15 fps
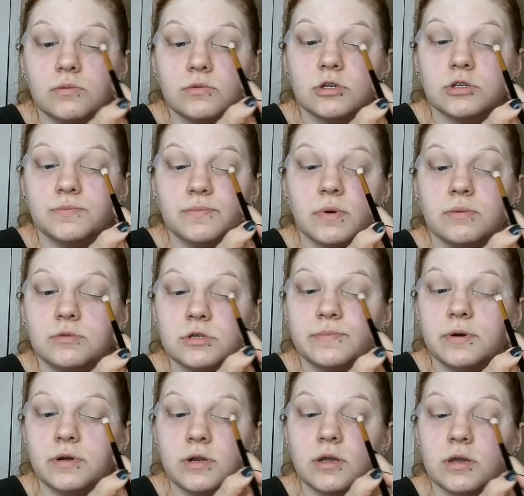I'm just
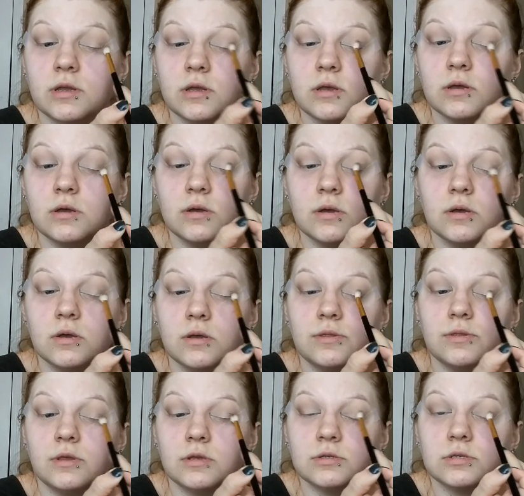putting
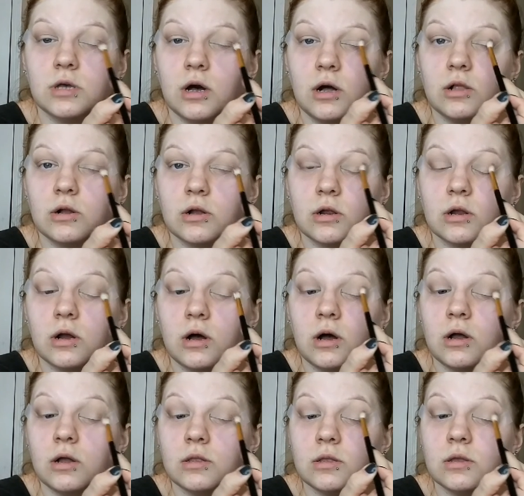this color
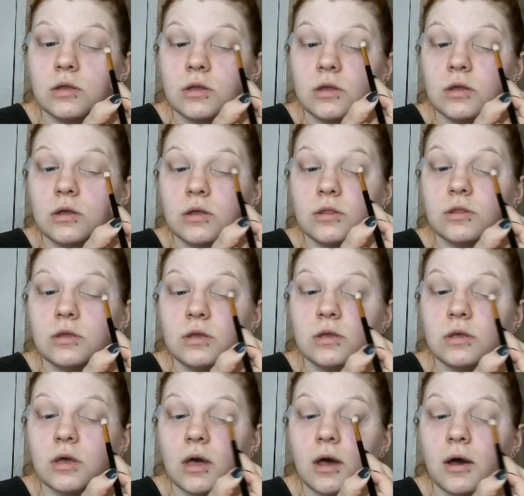on
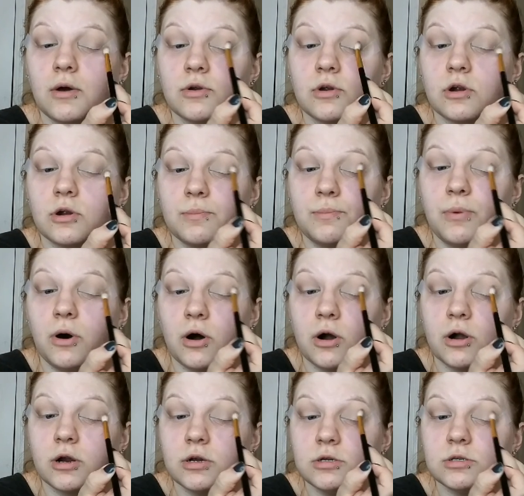the outer
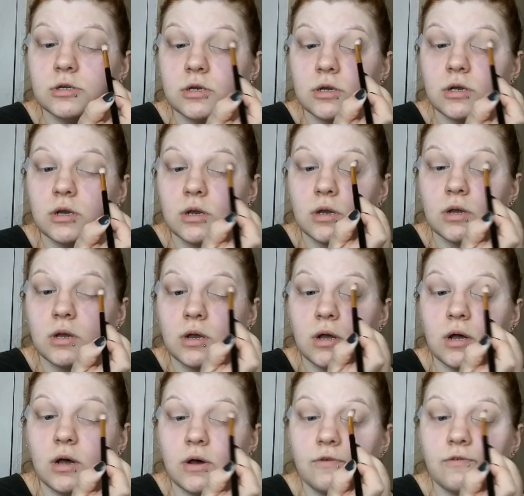part
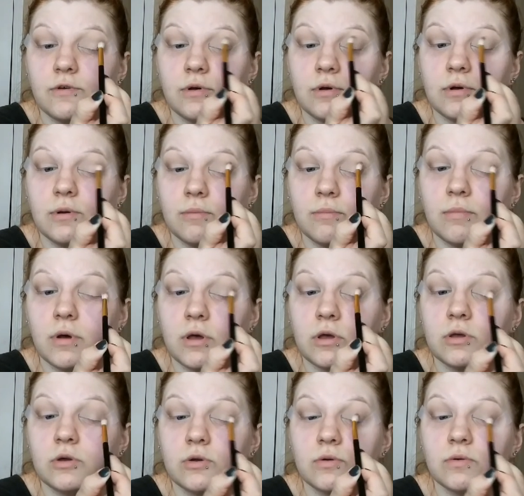of
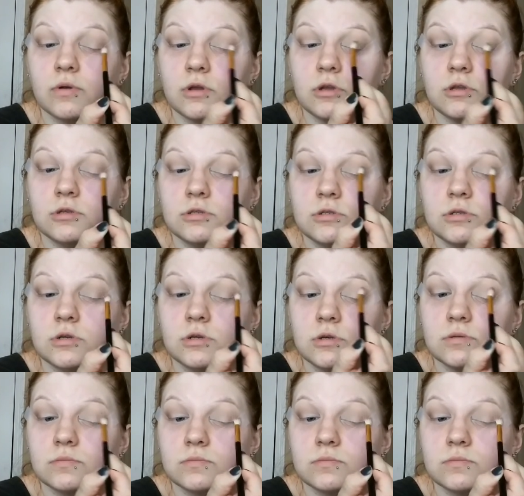my crease.